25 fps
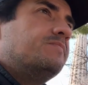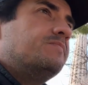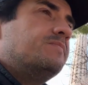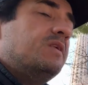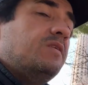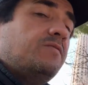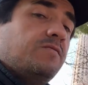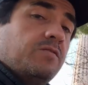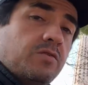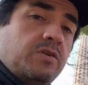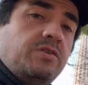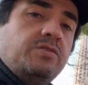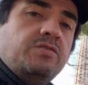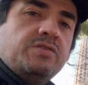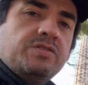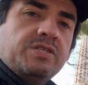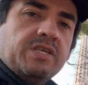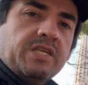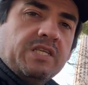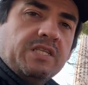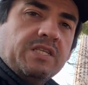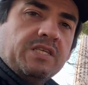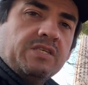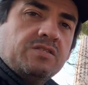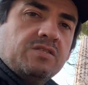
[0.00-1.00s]
If you're interested
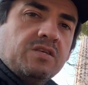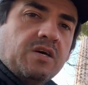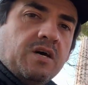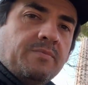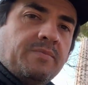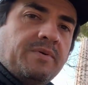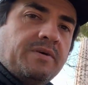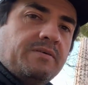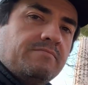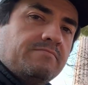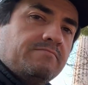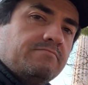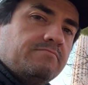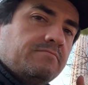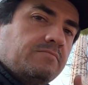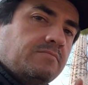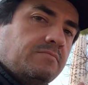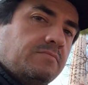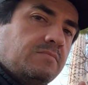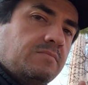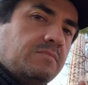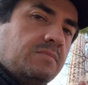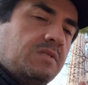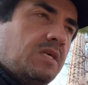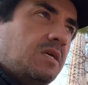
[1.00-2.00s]
in this topic,
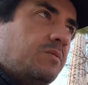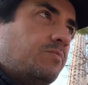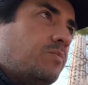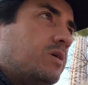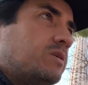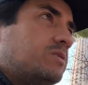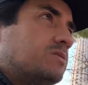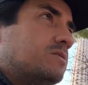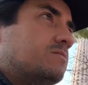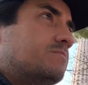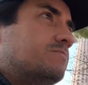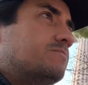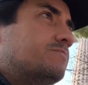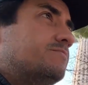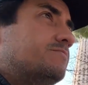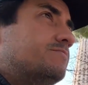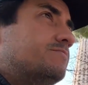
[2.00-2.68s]
keep watching.